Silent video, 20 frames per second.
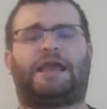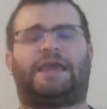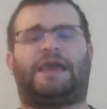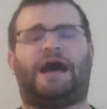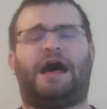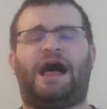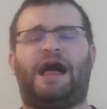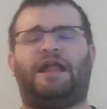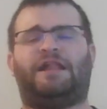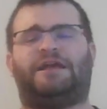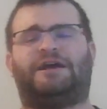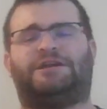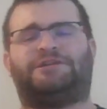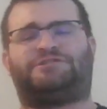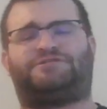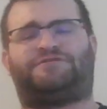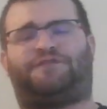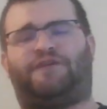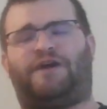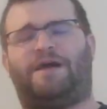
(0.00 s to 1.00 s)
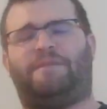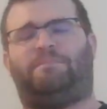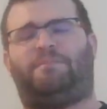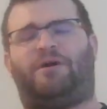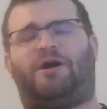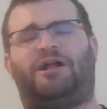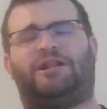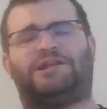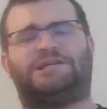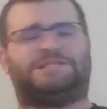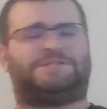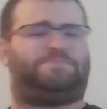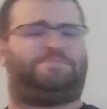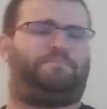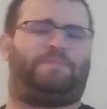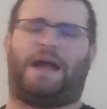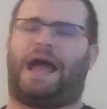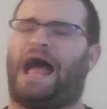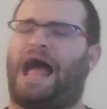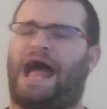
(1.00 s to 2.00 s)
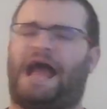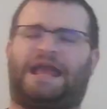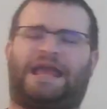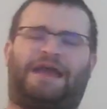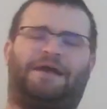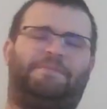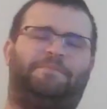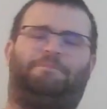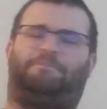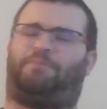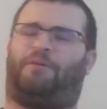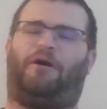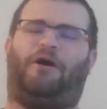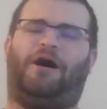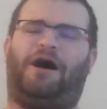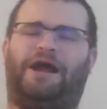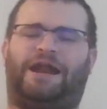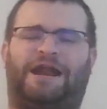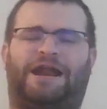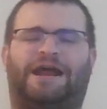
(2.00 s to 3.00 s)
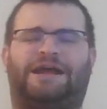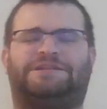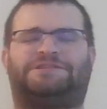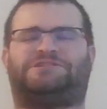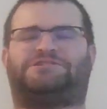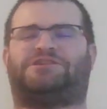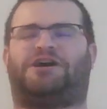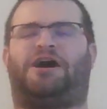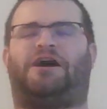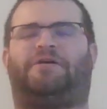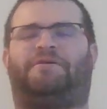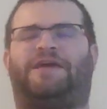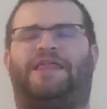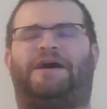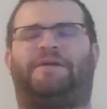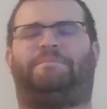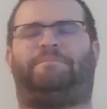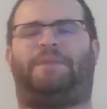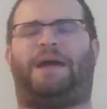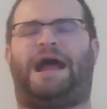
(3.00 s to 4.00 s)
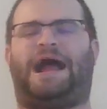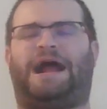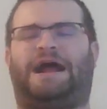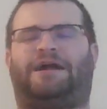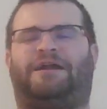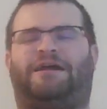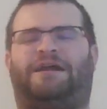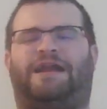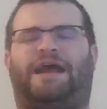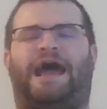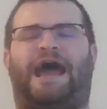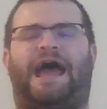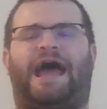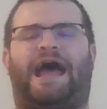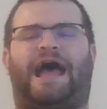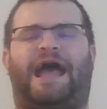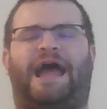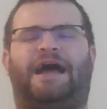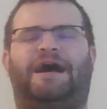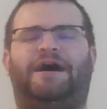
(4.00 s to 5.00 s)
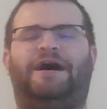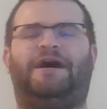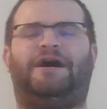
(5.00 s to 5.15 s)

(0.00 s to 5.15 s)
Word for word: College football is back, and boy, did it start with a banger today.